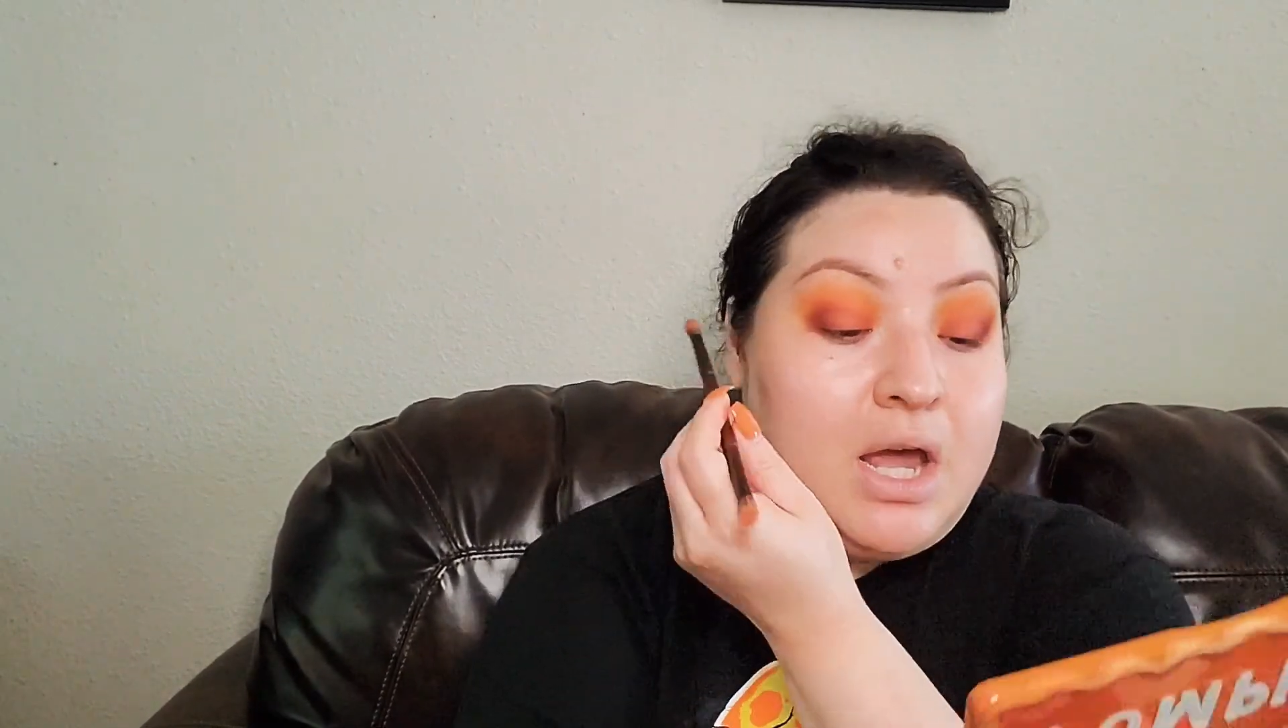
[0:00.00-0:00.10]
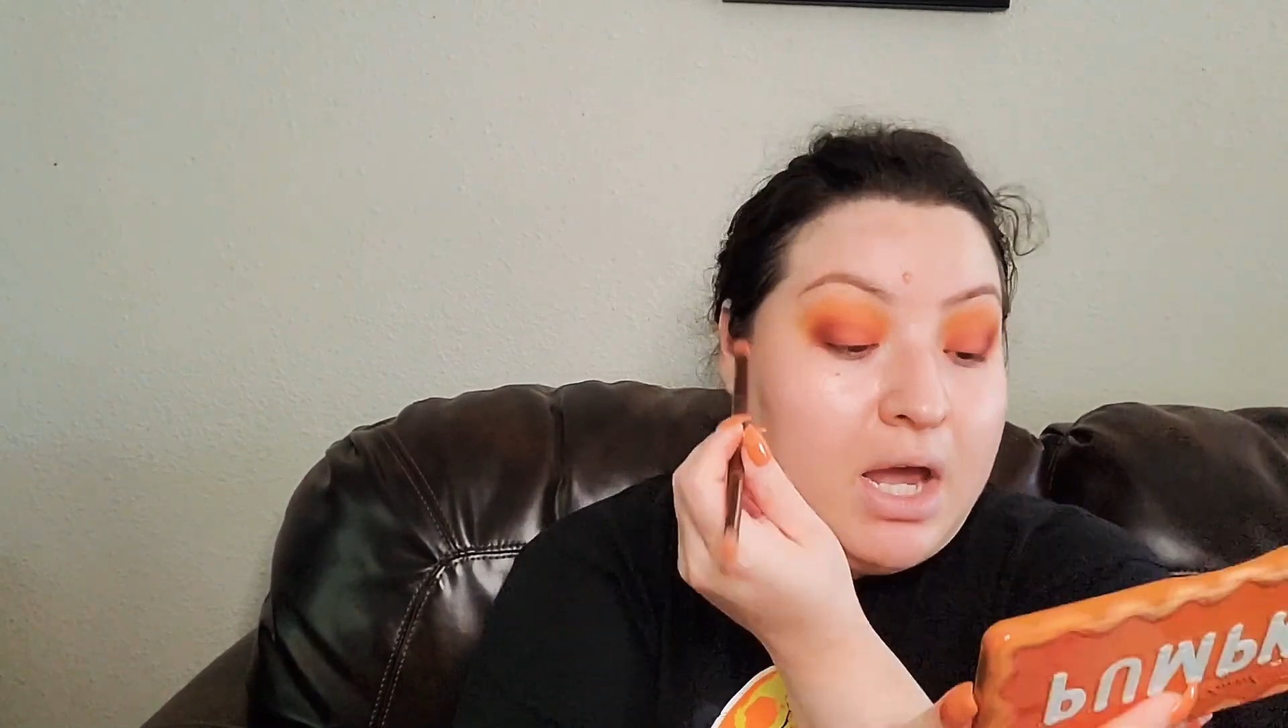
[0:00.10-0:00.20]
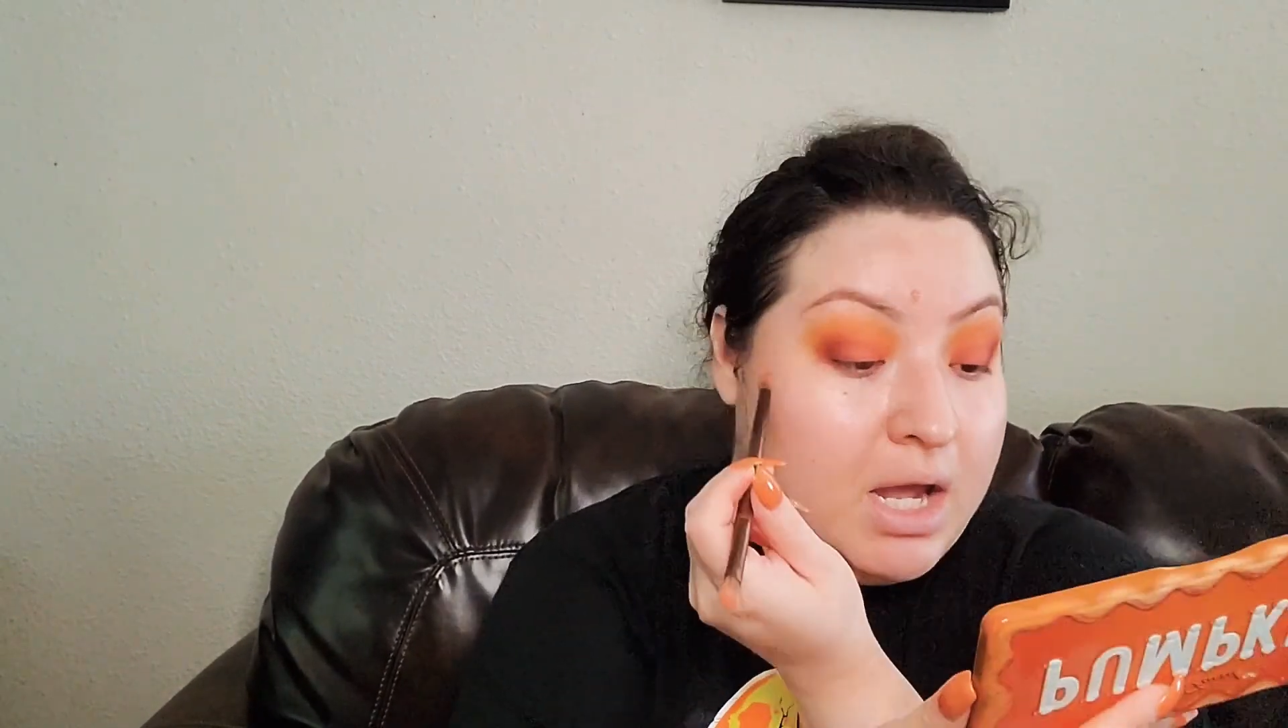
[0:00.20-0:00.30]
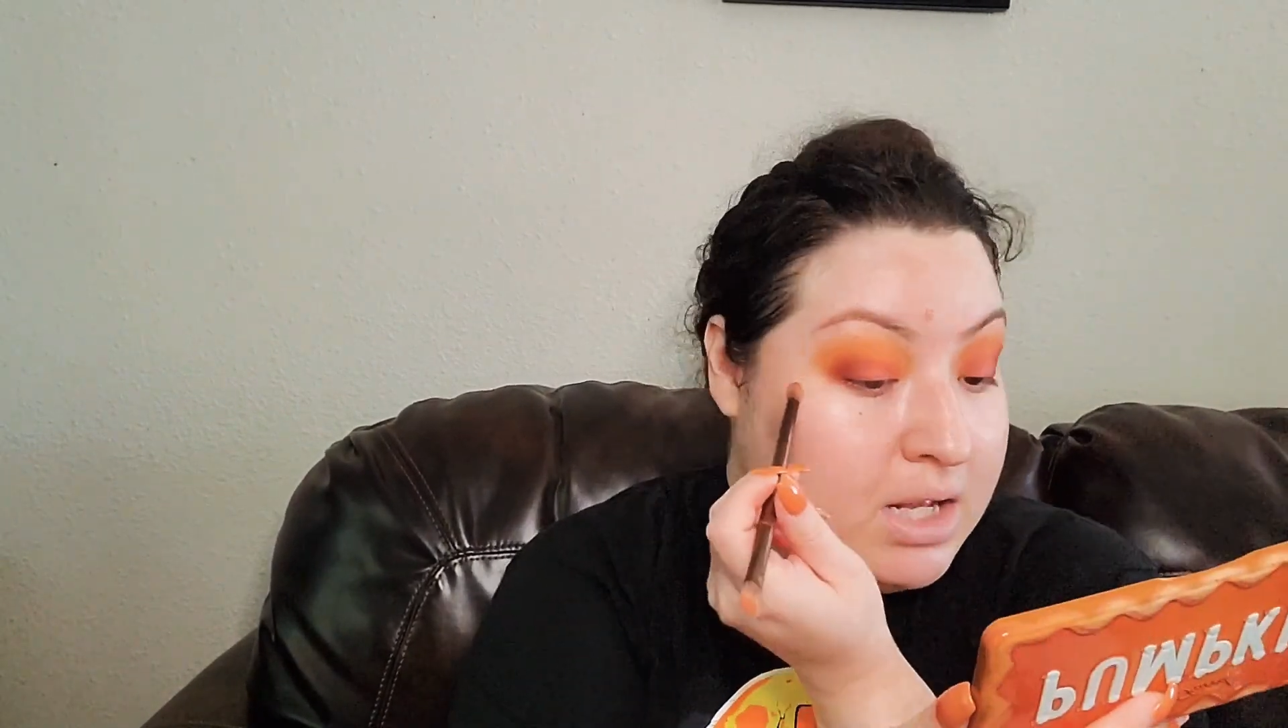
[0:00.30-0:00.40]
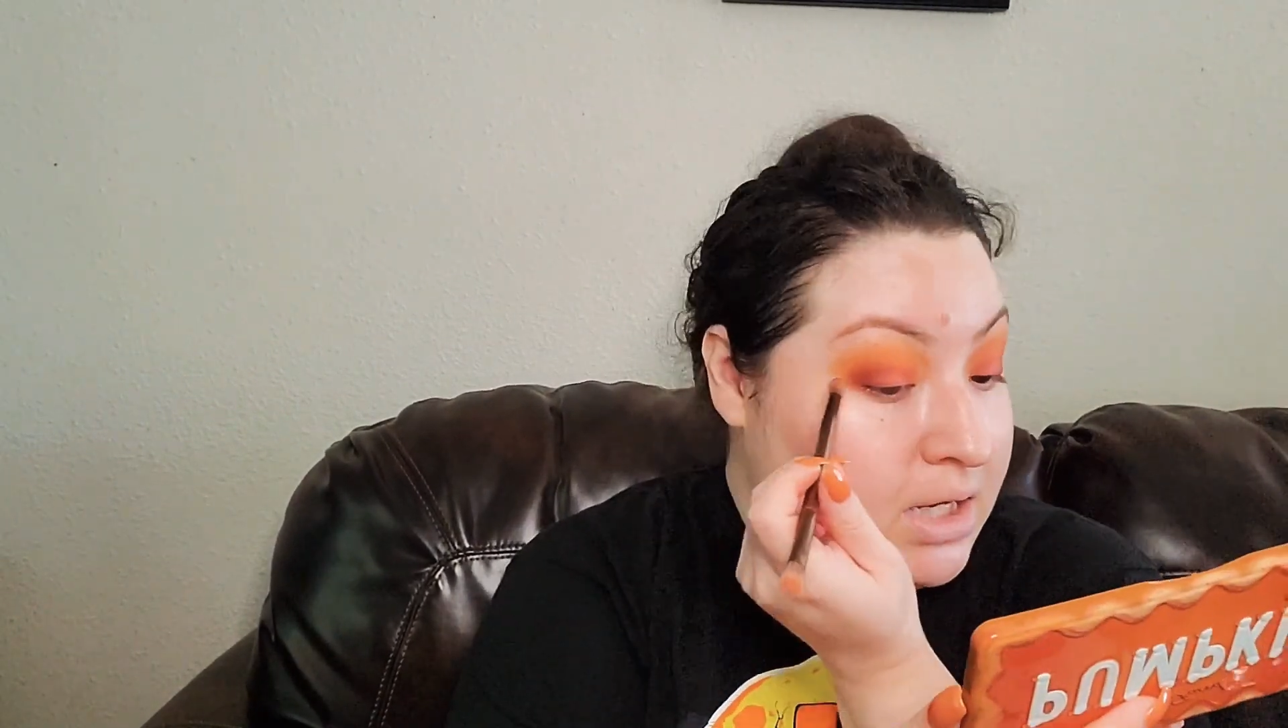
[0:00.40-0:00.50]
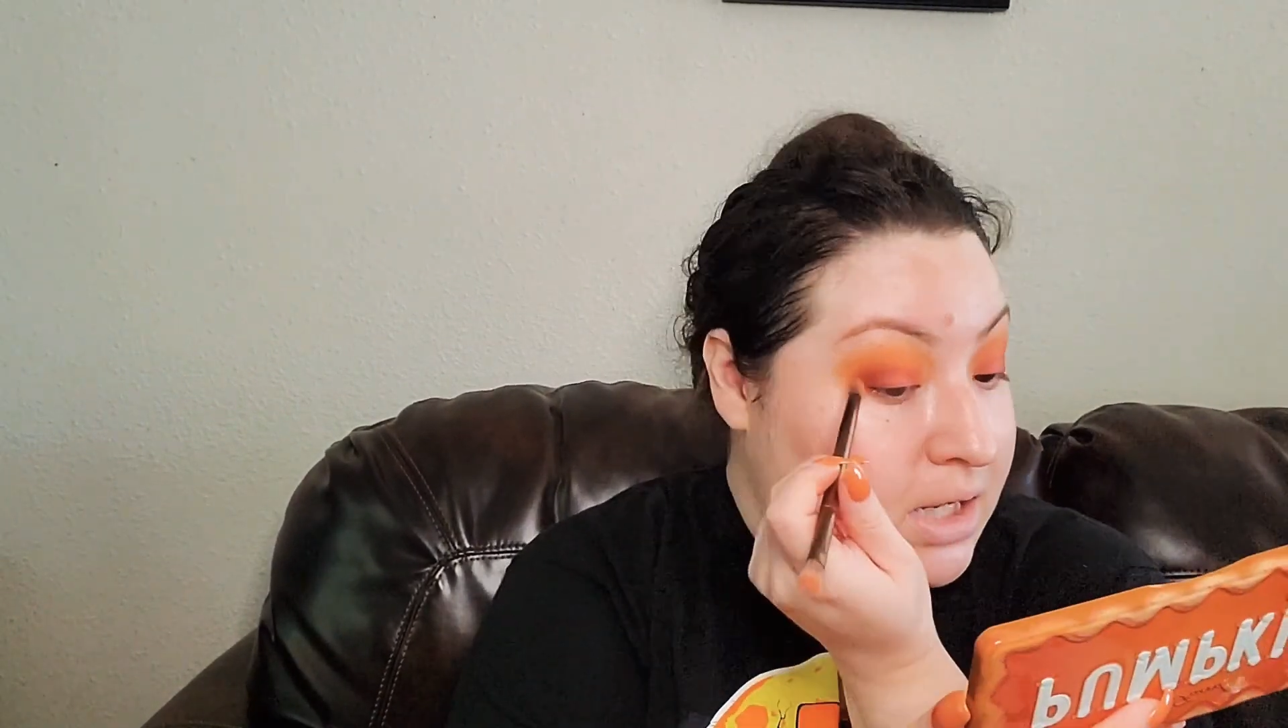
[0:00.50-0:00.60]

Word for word: and